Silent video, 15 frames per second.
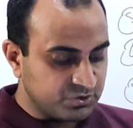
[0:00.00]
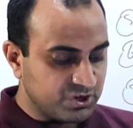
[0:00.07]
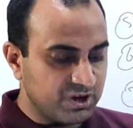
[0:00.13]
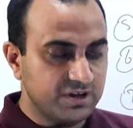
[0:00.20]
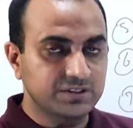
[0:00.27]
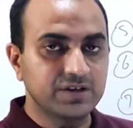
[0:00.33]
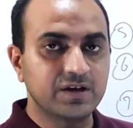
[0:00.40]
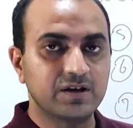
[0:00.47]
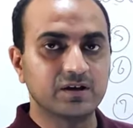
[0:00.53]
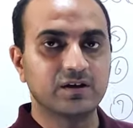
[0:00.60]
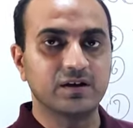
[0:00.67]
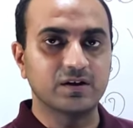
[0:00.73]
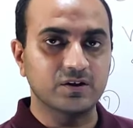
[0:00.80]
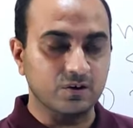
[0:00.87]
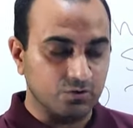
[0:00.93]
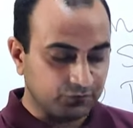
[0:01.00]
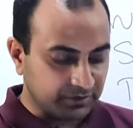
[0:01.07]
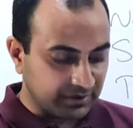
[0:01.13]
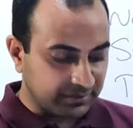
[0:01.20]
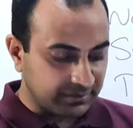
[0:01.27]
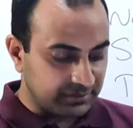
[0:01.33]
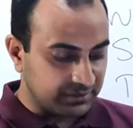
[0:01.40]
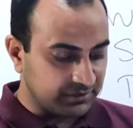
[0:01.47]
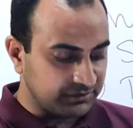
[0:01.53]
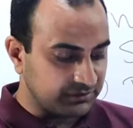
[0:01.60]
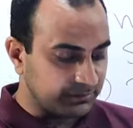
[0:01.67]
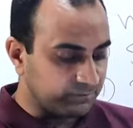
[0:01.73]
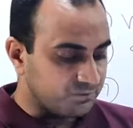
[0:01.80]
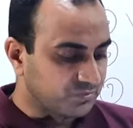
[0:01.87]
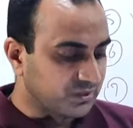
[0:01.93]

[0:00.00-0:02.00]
Change the color of tablets.